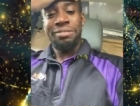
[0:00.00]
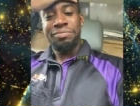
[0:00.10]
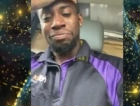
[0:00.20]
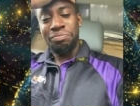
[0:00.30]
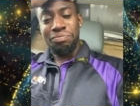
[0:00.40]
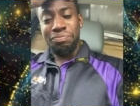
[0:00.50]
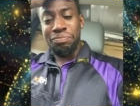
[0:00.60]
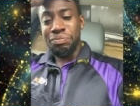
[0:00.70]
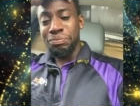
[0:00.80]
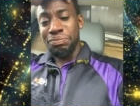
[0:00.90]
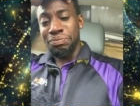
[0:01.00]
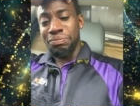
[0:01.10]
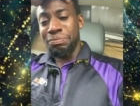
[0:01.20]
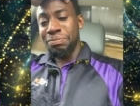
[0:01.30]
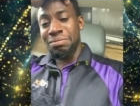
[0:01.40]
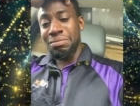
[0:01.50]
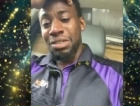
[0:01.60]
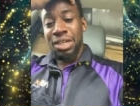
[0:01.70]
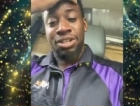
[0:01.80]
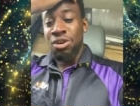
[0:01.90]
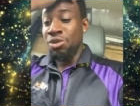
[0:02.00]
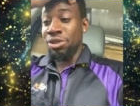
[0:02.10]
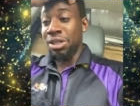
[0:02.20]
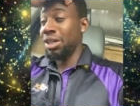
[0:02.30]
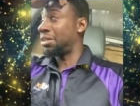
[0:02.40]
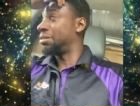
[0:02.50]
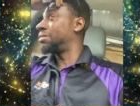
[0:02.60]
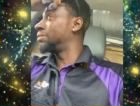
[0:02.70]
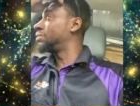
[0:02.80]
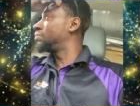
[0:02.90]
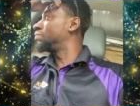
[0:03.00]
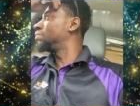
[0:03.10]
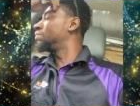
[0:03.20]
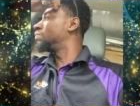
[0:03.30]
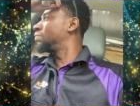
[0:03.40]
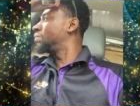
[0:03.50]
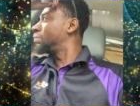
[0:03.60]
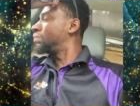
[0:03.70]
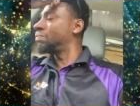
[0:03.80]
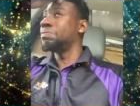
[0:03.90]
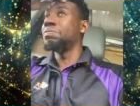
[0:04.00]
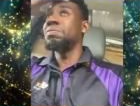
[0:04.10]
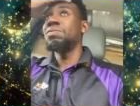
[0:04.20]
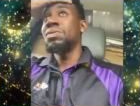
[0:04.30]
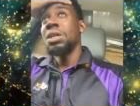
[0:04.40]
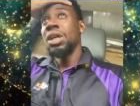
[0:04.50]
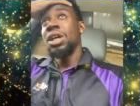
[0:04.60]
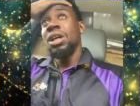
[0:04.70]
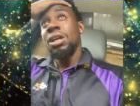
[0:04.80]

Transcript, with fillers: wrong with that. But let me tell y'all fellas this, okay? Since y'all want to act all